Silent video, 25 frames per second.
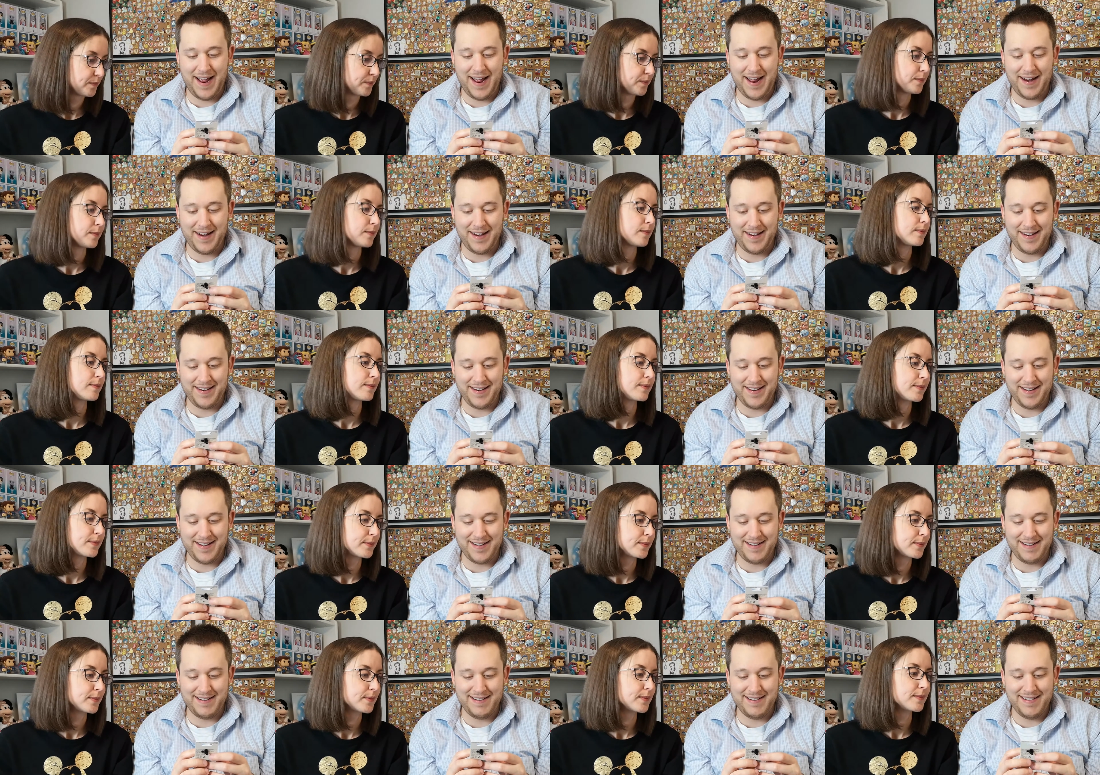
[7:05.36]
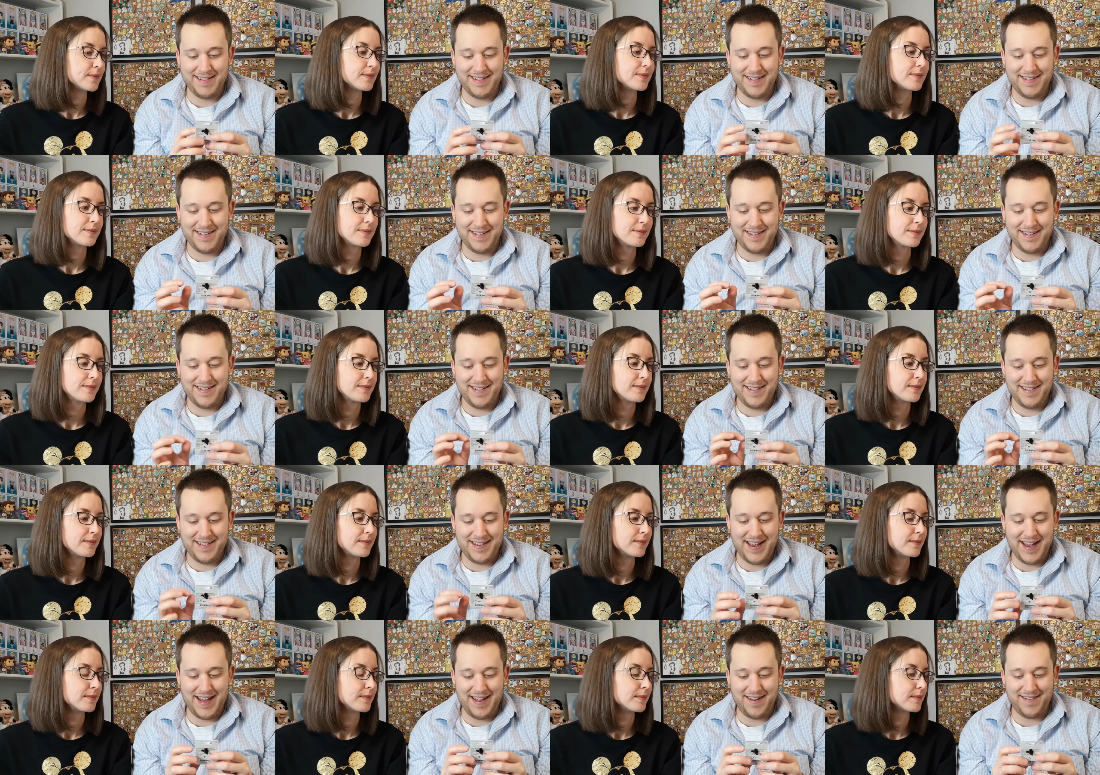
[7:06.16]
Speaker 1: and.
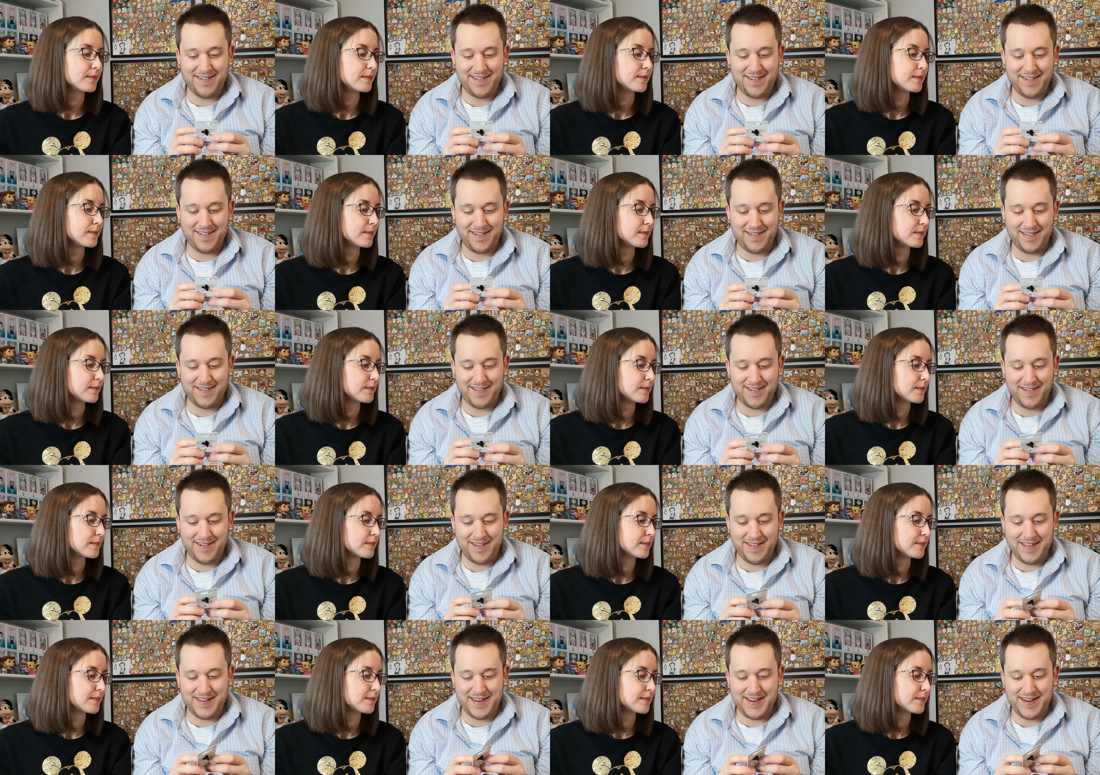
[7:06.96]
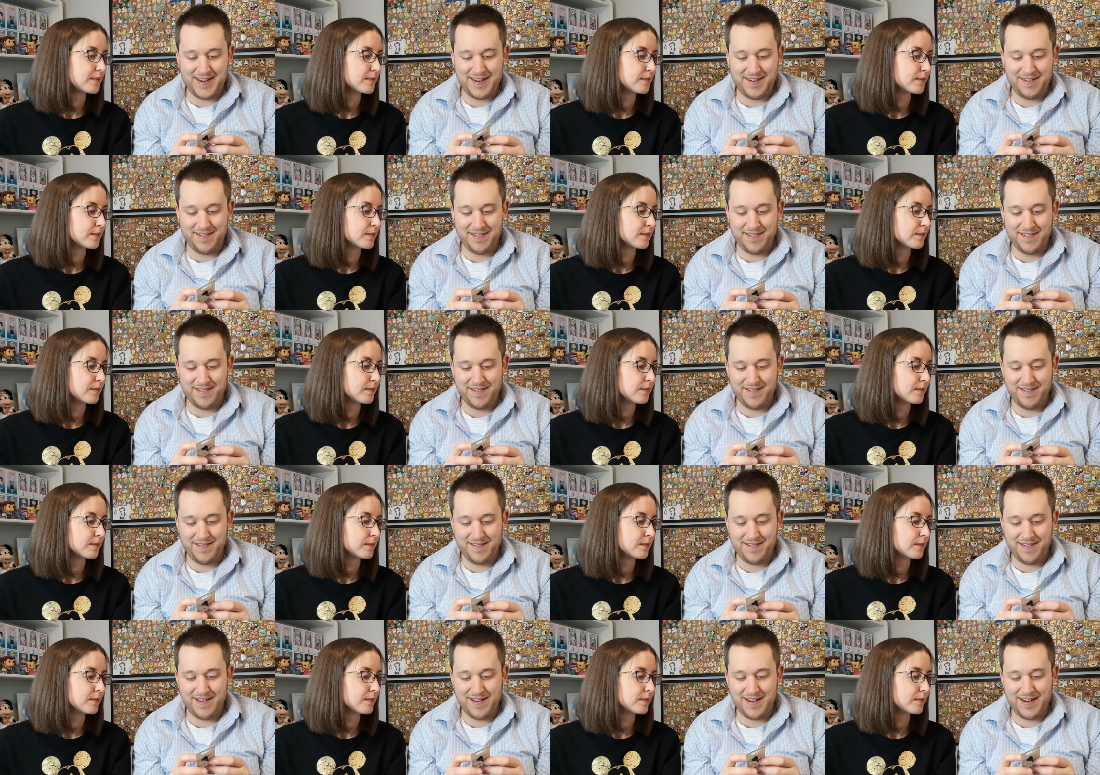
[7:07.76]
Yeah, just all sort of the,
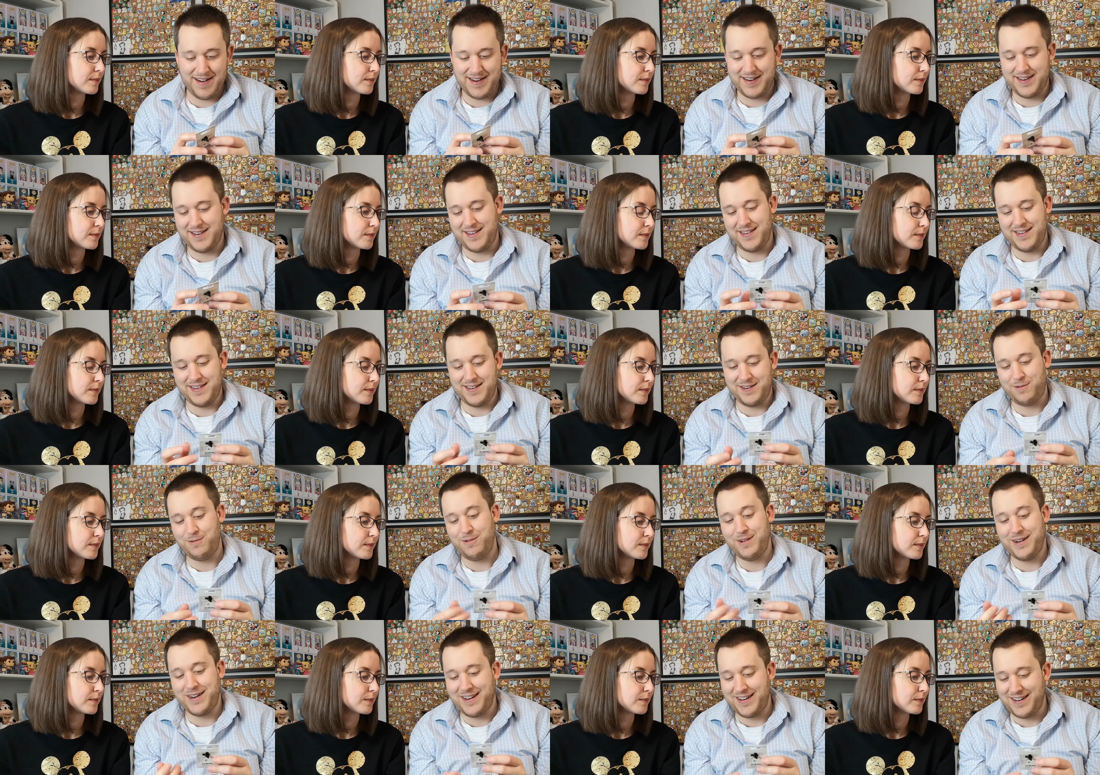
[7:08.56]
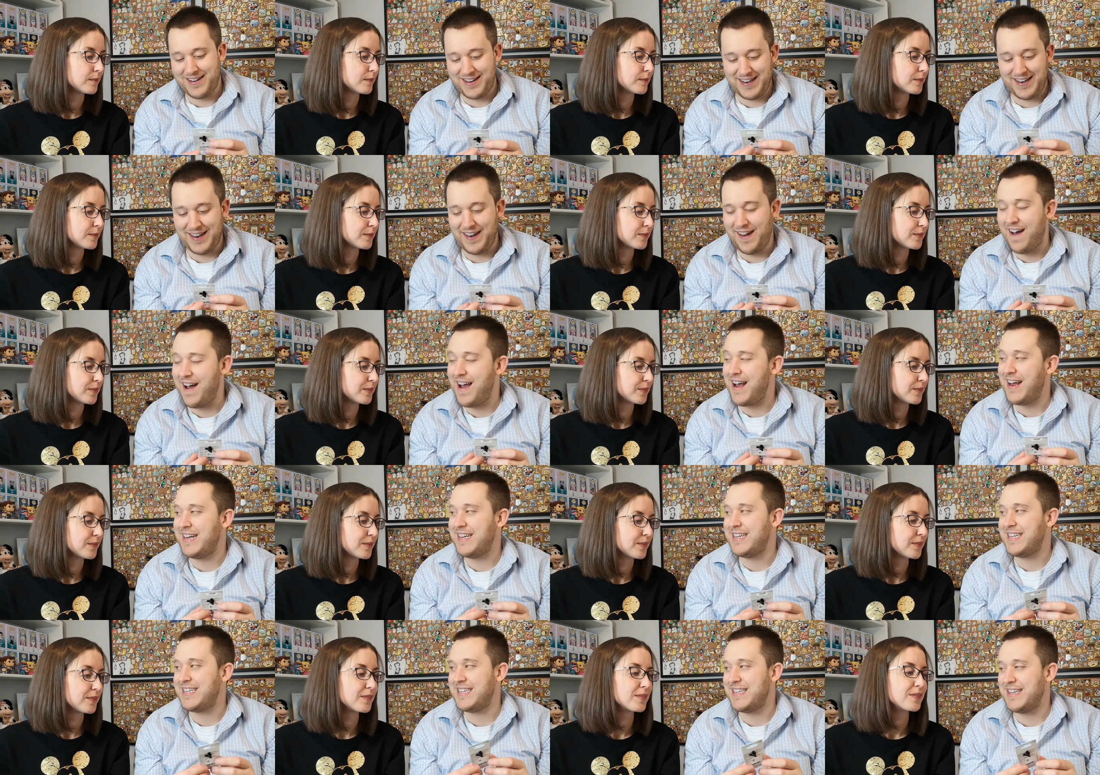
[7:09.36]
I guess, the squiggly
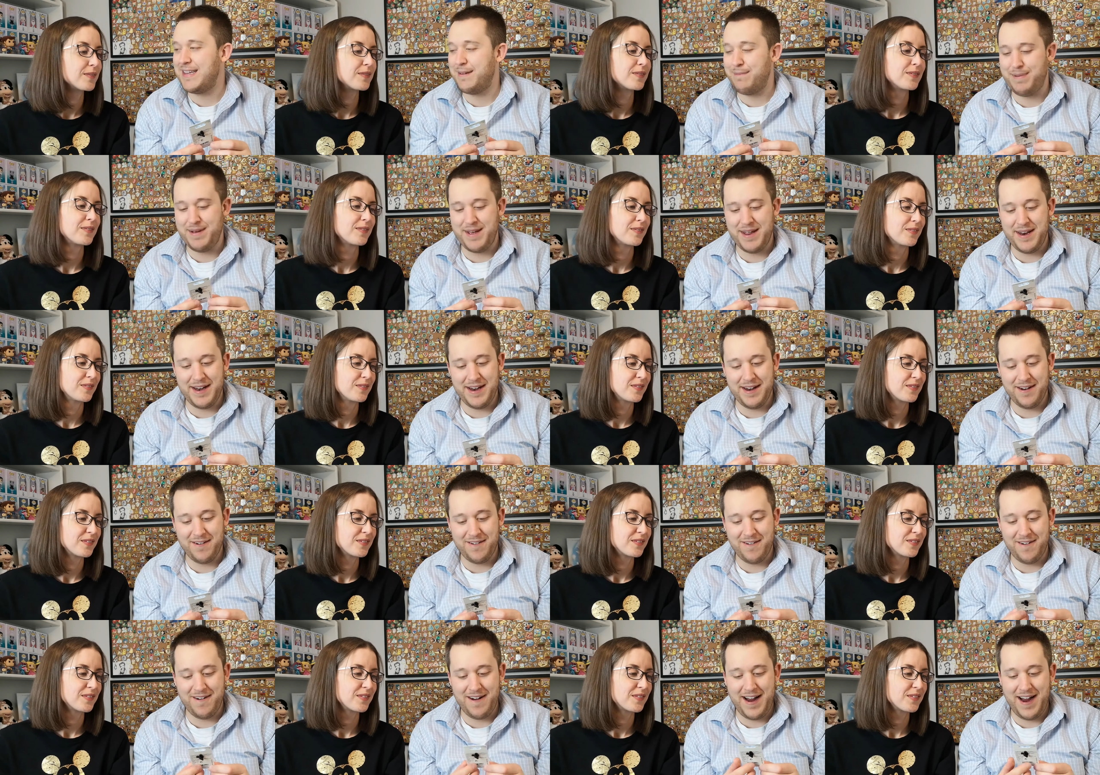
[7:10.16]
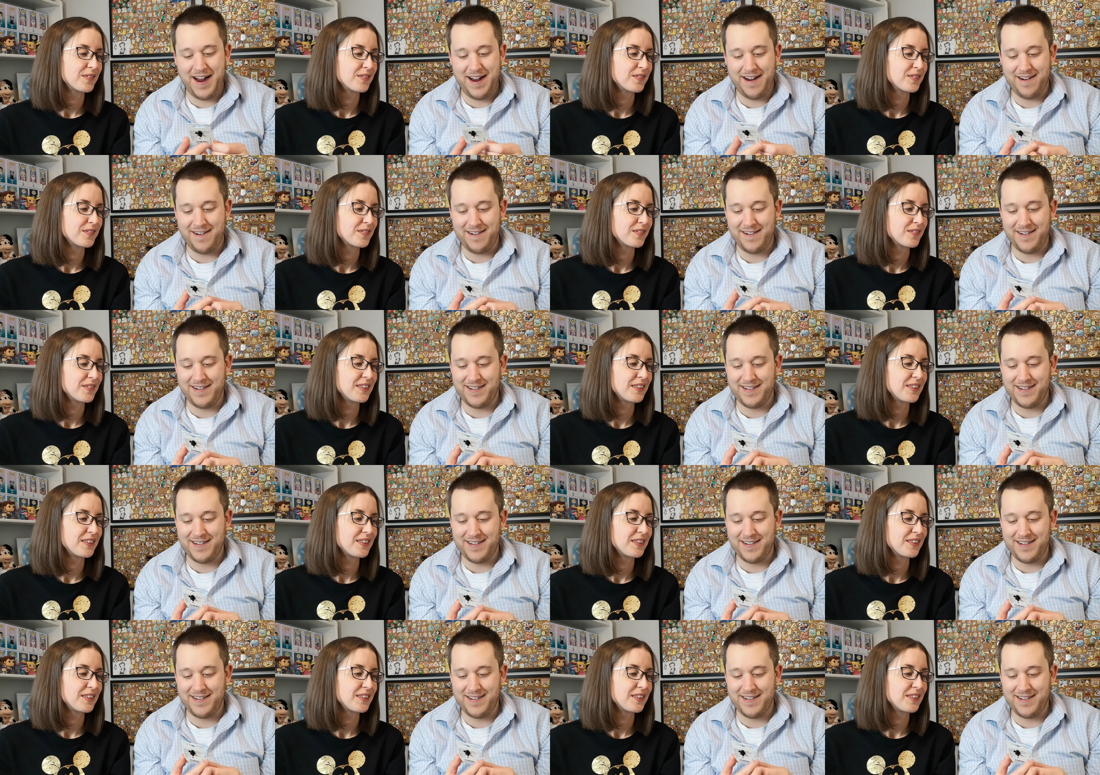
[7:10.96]
lines in the pin in her hair.